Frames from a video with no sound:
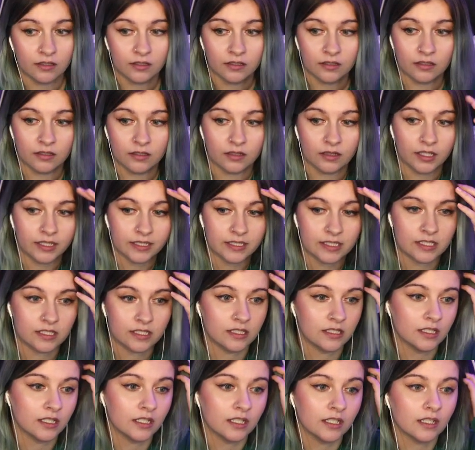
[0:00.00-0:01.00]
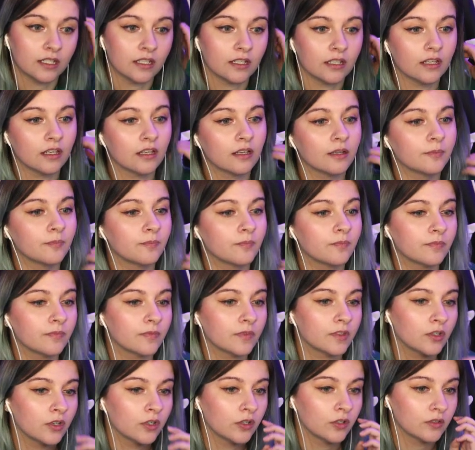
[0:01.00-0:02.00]
Let's see.
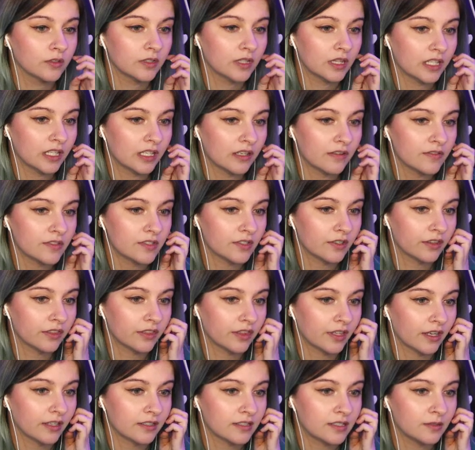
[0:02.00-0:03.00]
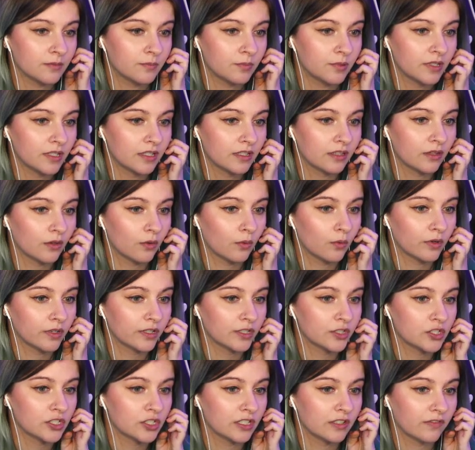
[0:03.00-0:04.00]
Curled leaves are thought to be the
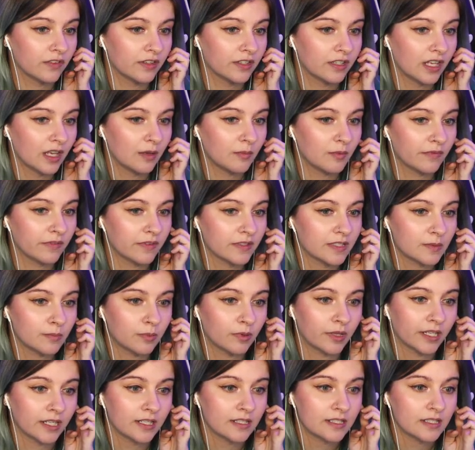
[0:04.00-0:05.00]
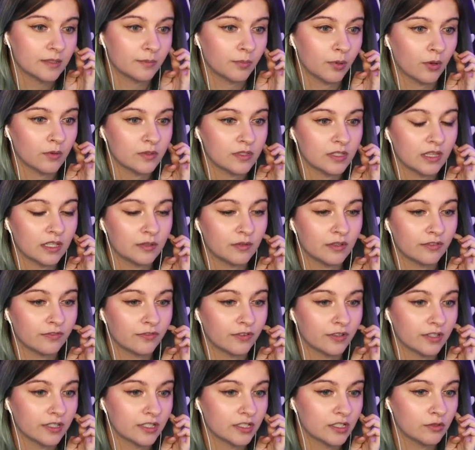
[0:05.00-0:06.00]
origin of the name of this plant, supposedly
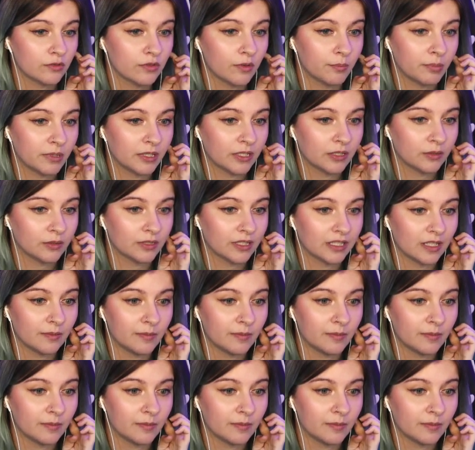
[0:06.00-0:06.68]
referring to a peeled lemon